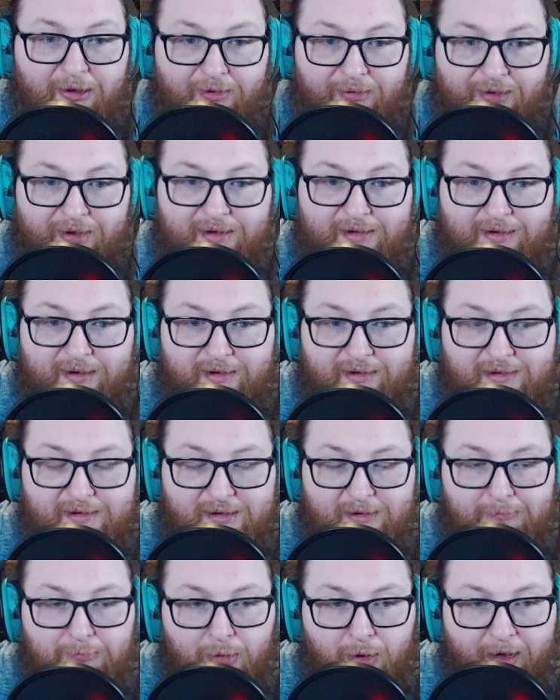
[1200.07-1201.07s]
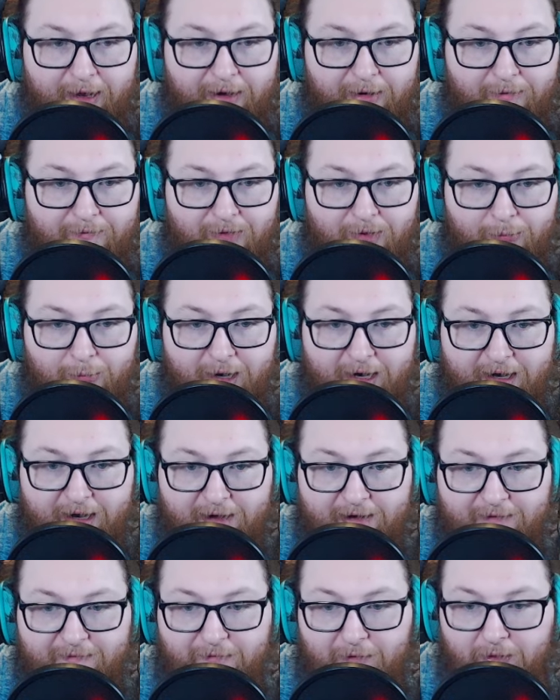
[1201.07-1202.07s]
this did see play over the
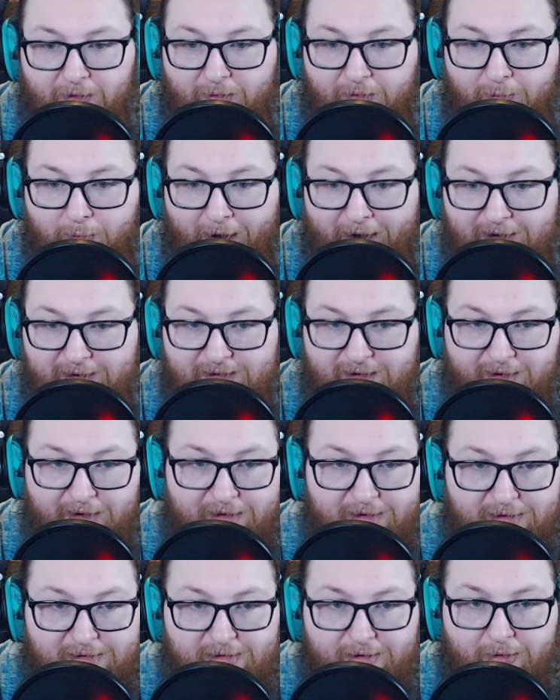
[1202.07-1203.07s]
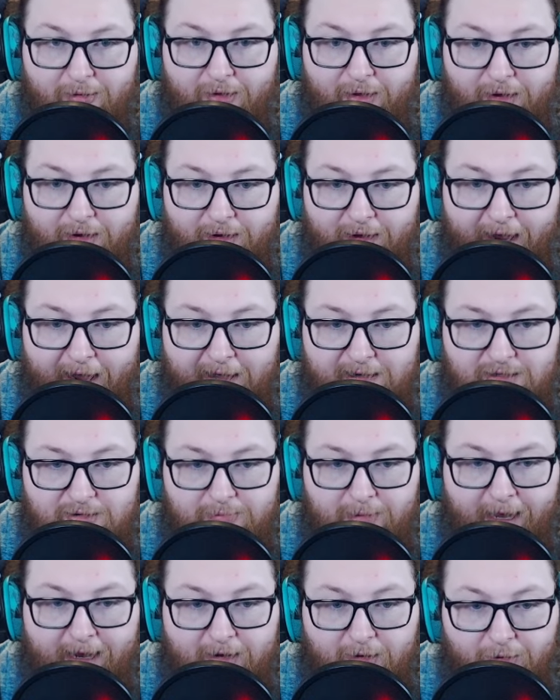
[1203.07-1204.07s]
weekend for the YCS, so the Astro
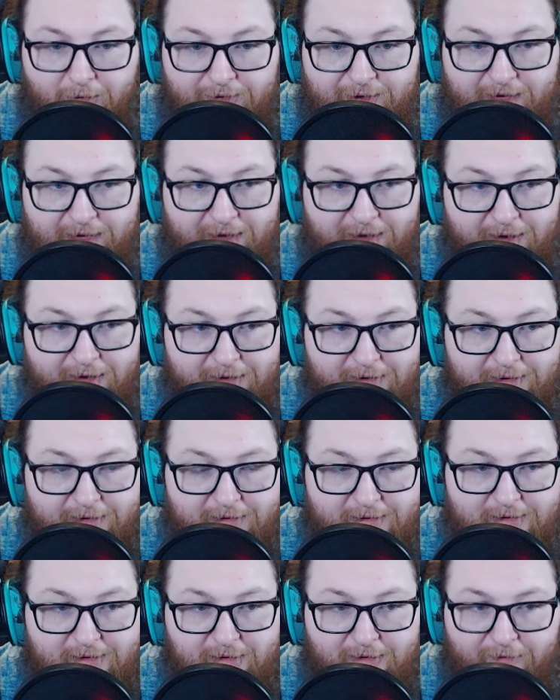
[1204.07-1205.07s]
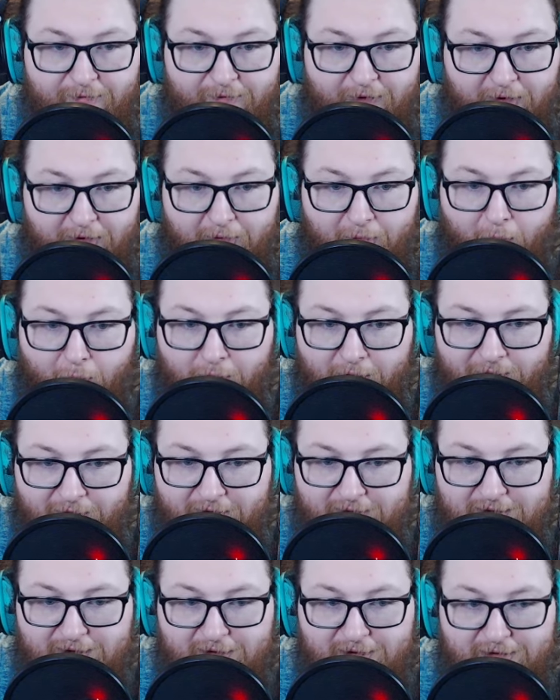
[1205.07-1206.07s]
Pack ulti is very low on
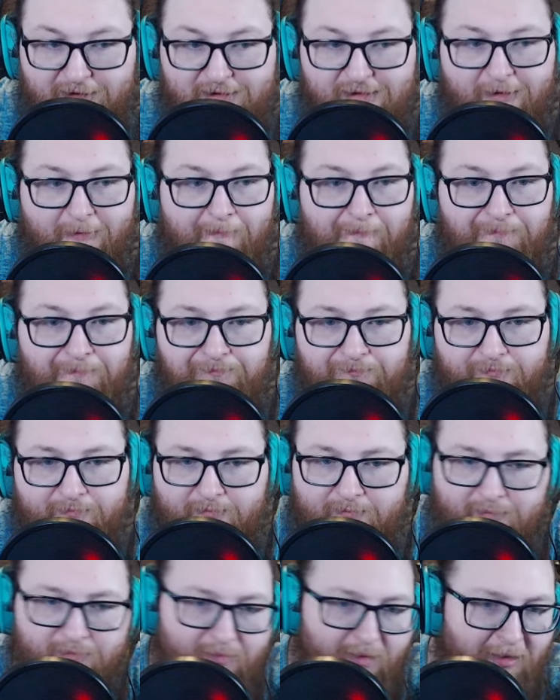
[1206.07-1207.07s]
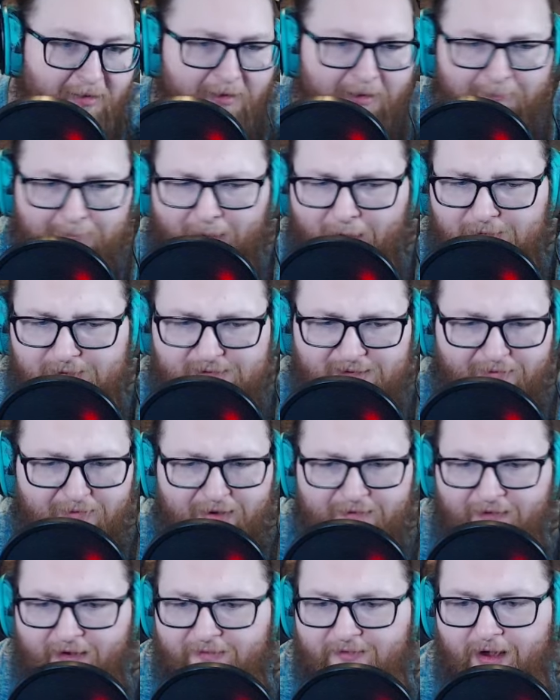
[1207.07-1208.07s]
listings. About
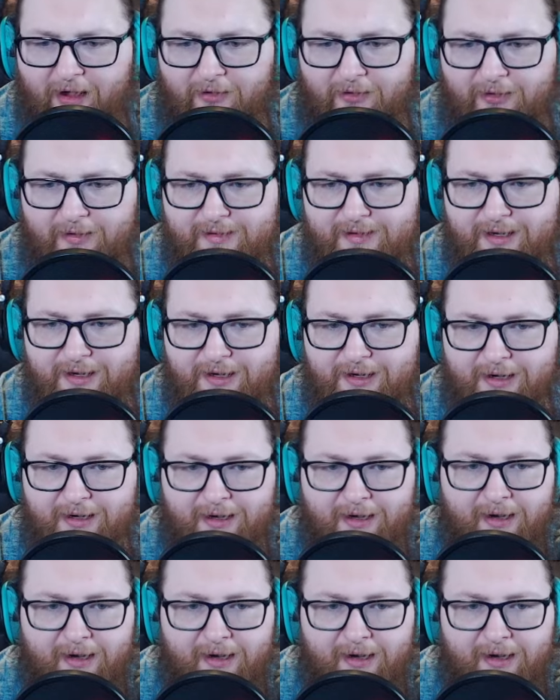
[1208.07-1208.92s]
$75 here.